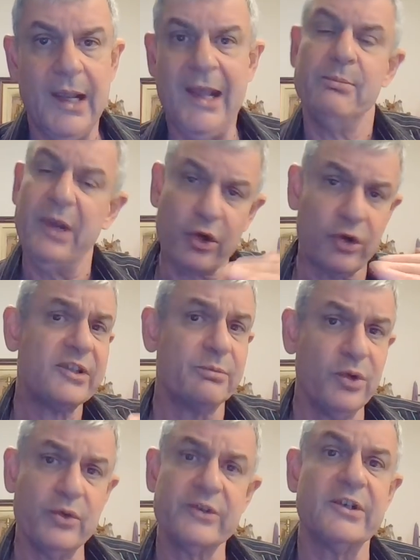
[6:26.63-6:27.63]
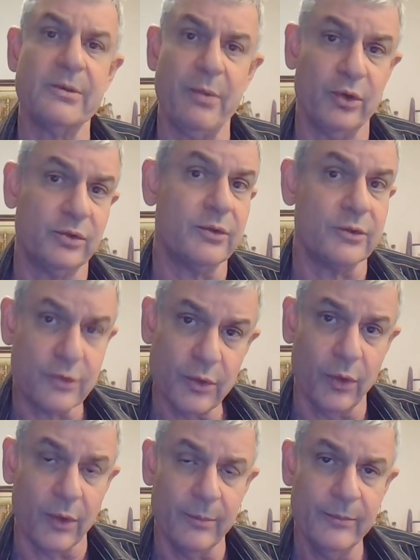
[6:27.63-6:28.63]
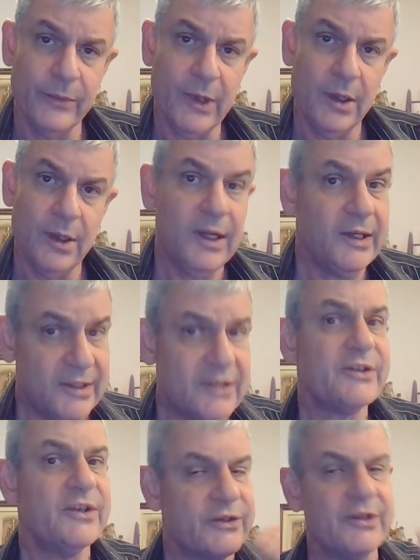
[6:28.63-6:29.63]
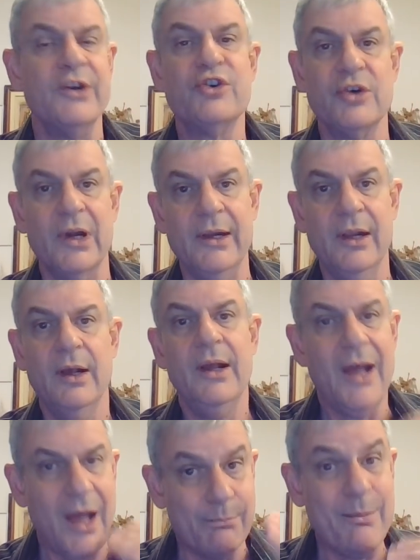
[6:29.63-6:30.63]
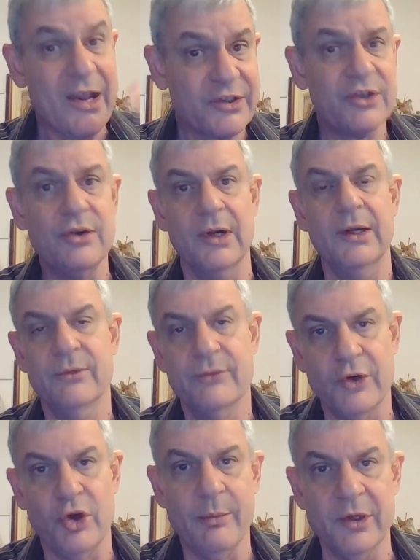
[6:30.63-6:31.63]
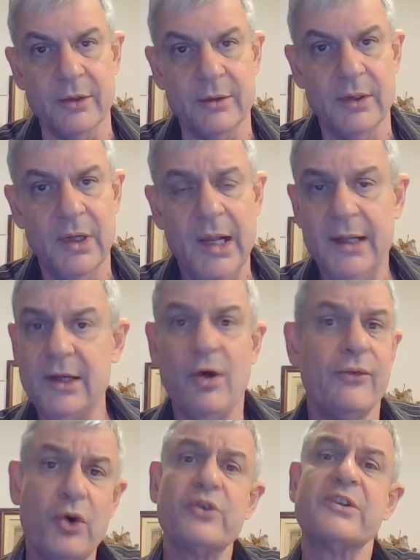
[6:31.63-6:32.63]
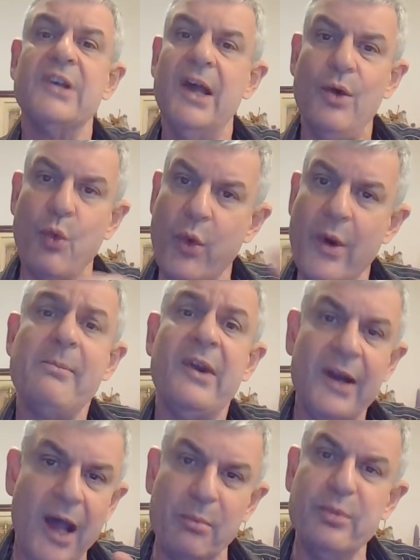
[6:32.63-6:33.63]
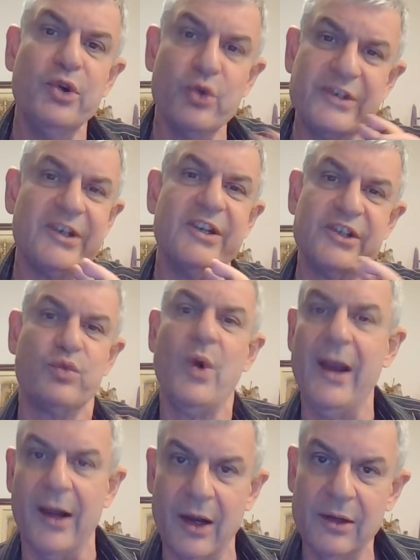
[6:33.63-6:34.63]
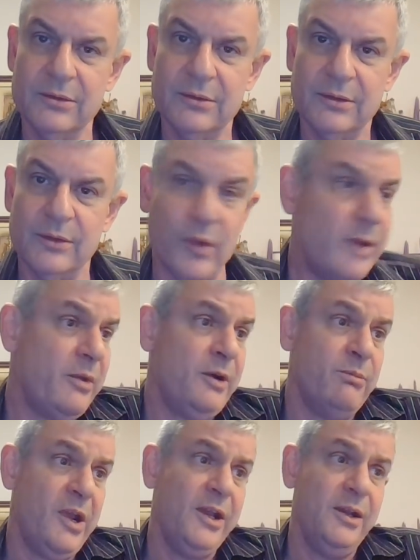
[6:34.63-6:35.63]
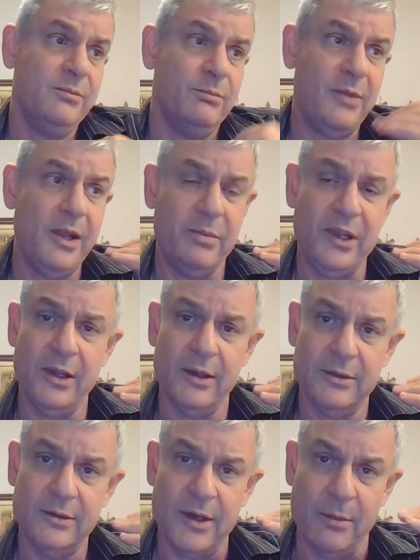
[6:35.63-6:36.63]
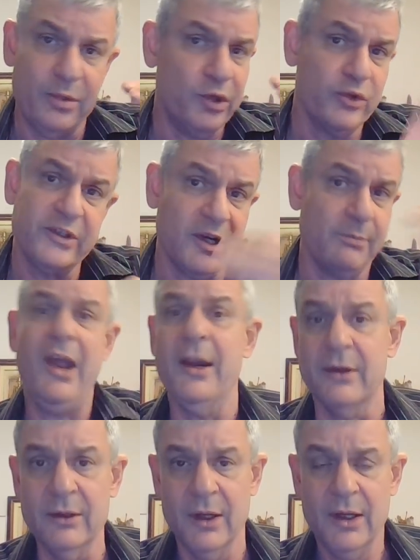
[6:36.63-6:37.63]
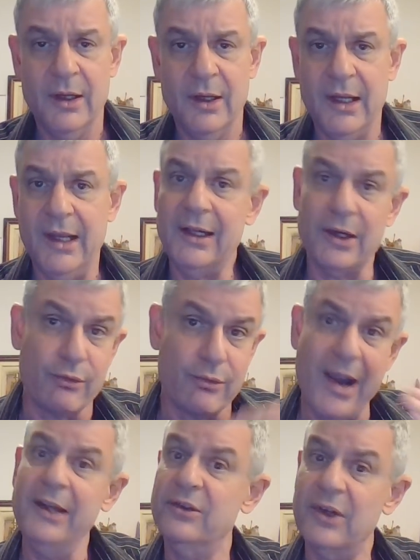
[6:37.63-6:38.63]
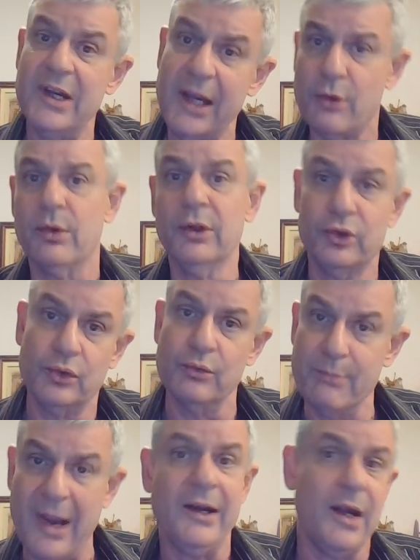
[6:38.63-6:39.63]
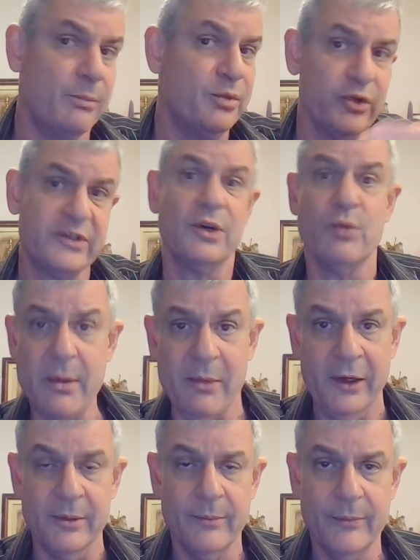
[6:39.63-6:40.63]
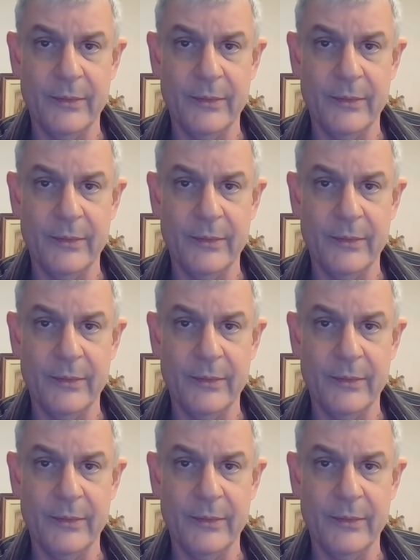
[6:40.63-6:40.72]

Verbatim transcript: And because abuse is about control, it is essentially a masculine phenomenon. Now, of course, women abuse as well. Women may be abusing men at a rate equal to men abusing women.